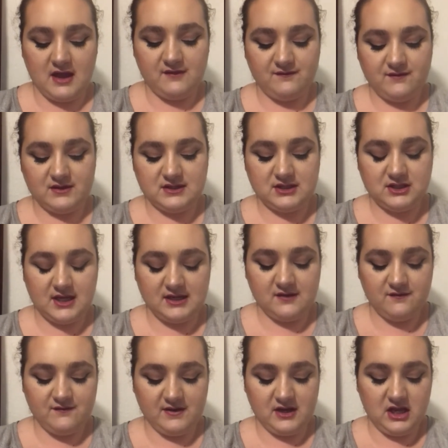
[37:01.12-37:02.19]
I've done a
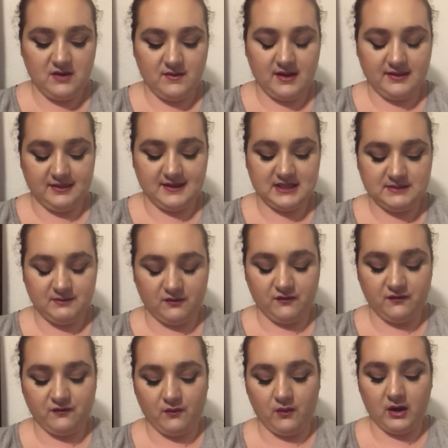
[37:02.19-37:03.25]
video on this
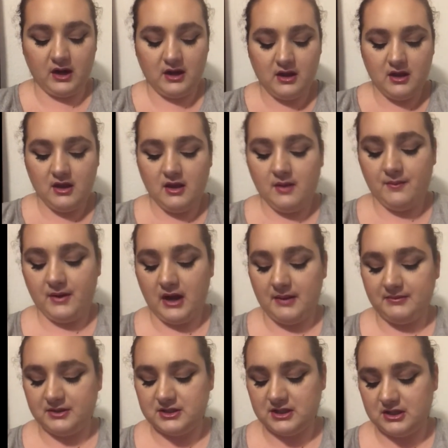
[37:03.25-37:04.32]
before, but
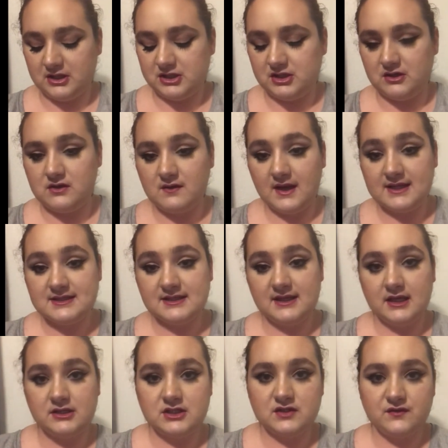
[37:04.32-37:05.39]
I'm just going to show you guys
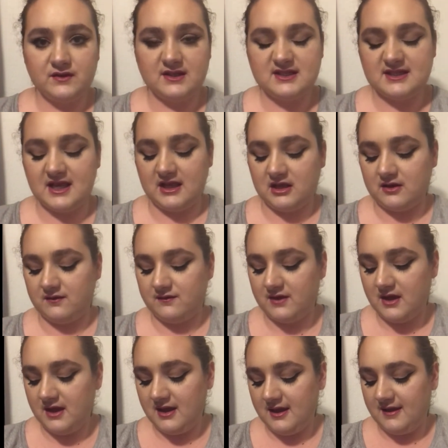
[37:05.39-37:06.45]
again just for the sake of
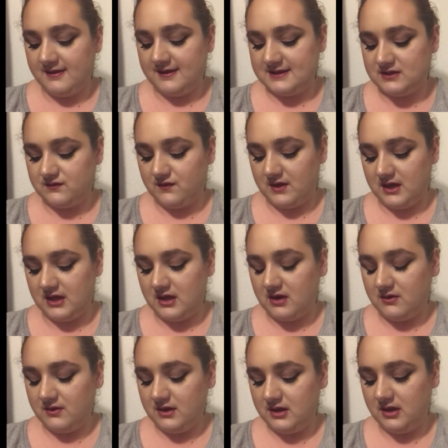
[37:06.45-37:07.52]
this
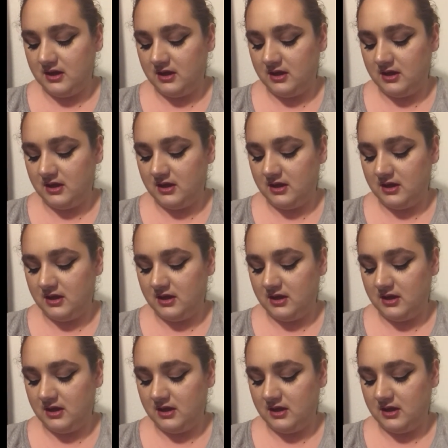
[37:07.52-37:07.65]
video.